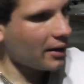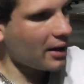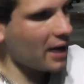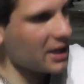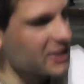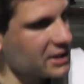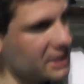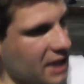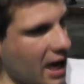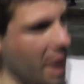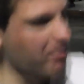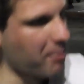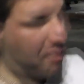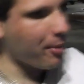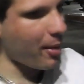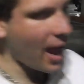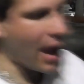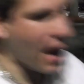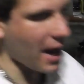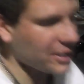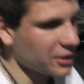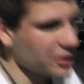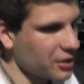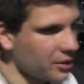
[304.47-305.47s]
Let's get
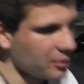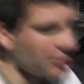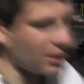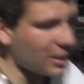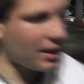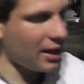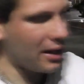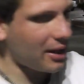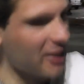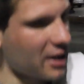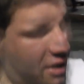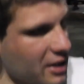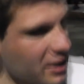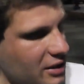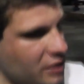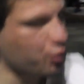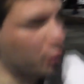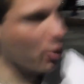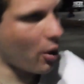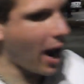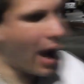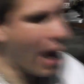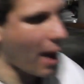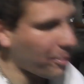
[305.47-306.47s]
back to
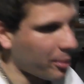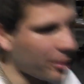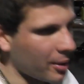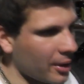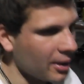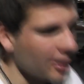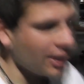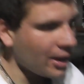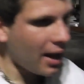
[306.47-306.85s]
this rap.